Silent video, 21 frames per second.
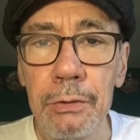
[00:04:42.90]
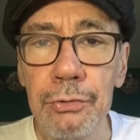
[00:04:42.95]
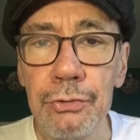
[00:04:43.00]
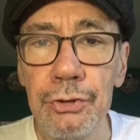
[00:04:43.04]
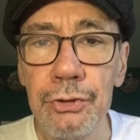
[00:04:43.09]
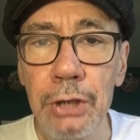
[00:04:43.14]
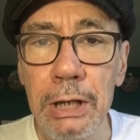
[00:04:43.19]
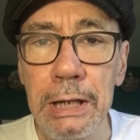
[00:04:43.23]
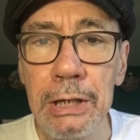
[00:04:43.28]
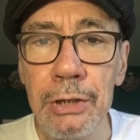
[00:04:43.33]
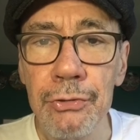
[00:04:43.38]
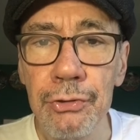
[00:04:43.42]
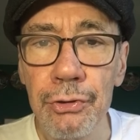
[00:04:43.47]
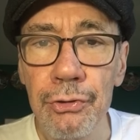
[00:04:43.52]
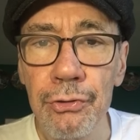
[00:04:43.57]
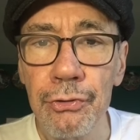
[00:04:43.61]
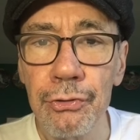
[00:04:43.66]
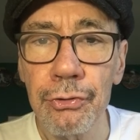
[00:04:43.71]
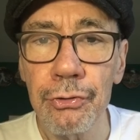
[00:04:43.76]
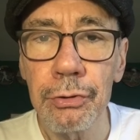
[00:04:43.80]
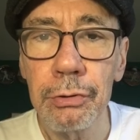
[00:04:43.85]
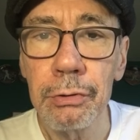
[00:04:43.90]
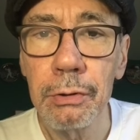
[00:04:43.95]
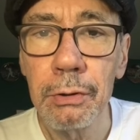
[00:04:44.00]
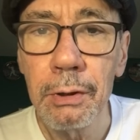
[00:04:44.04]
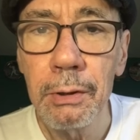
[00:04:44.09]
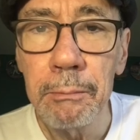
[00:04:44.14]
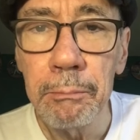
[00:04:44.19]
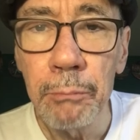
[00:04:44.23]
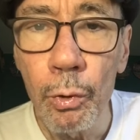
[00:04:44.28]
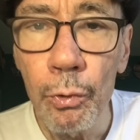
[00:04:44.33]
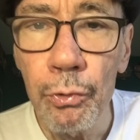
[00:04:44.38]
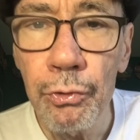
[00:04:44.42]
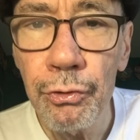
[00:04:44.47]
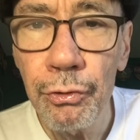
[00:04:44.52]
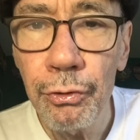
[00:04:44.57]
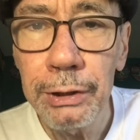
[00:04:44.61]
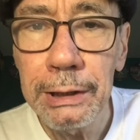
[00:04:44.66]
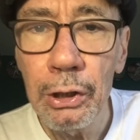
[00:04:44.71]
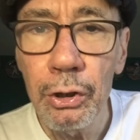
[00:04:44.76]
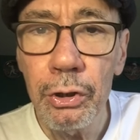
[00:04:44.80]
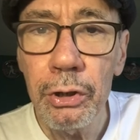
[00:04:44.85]
changes,
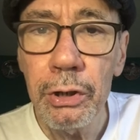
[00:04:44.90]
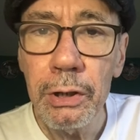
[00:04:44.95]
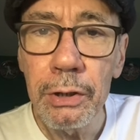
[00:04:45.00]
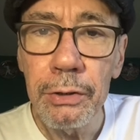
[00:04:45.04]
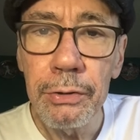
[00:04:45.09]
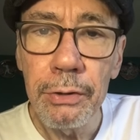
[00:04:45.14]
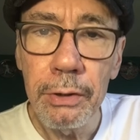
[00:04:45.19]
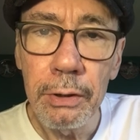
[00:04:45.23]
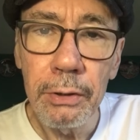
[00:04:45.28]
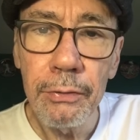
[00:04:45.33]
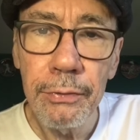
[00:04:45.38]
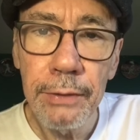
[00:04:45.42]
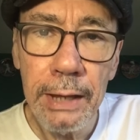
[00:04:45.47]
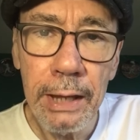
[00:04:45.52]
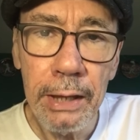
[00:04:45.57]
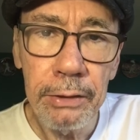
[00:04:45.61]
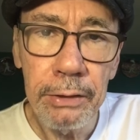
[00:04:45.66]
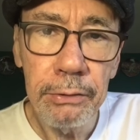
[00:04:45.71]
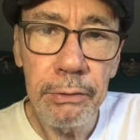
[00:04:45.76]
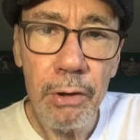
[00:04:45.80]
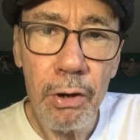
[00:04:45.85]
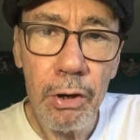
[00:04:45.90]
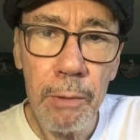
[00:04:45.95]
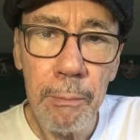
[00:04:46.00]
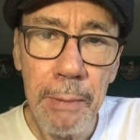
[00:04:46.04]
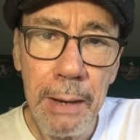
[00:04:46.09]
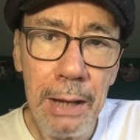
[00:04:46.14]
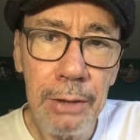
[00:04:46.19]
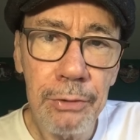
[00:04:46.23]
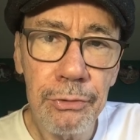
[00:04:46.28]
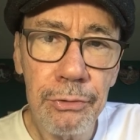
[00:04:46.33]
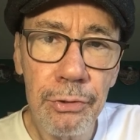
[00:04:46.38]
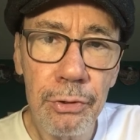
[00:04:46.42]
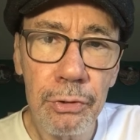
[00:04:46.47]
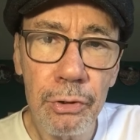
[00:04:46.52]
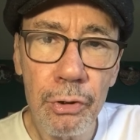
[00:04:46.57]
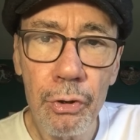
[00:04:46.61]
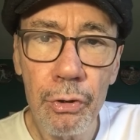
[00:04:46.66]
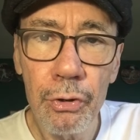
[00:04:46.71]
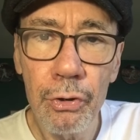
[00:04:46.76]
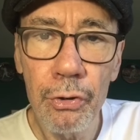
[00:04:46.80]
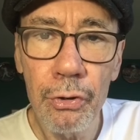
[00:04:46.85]
mostly good, that are about to
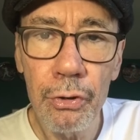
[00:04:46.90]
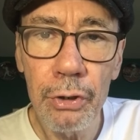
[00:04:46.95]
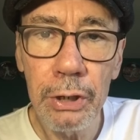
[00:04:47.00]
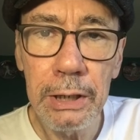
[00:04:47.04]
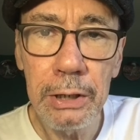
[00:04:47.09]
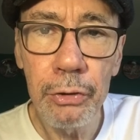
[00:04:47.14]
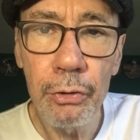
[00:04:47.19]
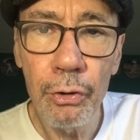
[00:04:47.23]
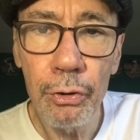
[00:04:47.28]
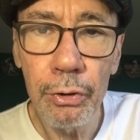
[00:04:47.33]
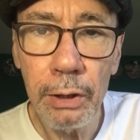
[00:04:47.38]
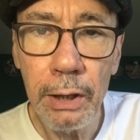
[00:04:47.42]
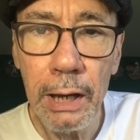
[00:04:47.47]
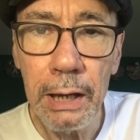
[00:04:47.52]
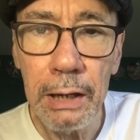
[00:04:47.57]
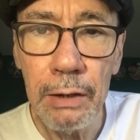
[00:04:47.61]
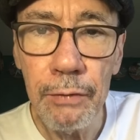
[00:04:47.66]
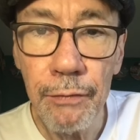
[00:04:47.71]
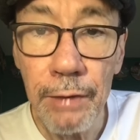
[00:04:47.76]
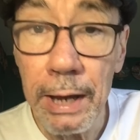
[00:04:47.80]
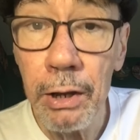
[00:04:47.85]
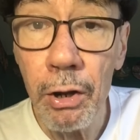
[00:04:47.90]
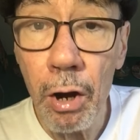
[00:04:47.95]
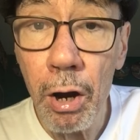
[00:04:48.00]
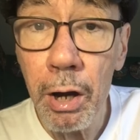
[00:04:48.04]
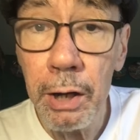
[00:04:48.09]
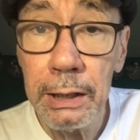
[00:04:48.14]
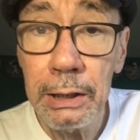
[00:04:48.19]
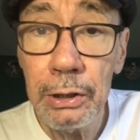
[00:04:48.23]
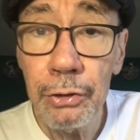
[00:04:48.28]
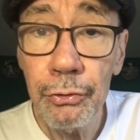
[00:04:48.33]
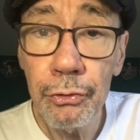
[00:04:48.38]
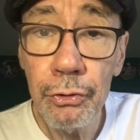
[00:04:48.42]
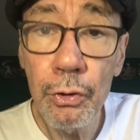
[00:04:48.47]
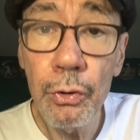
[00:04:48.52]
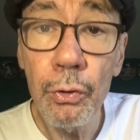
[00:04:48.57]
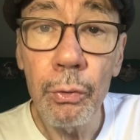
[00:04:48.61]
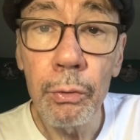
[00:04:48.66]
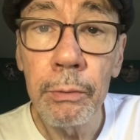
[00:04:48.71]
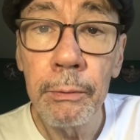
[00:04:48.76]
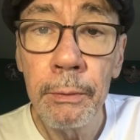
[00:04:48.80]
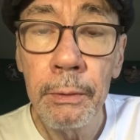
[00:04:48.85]
occur in her life, and Augie's
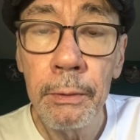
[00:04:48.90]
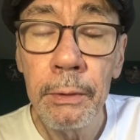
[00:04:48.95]
too.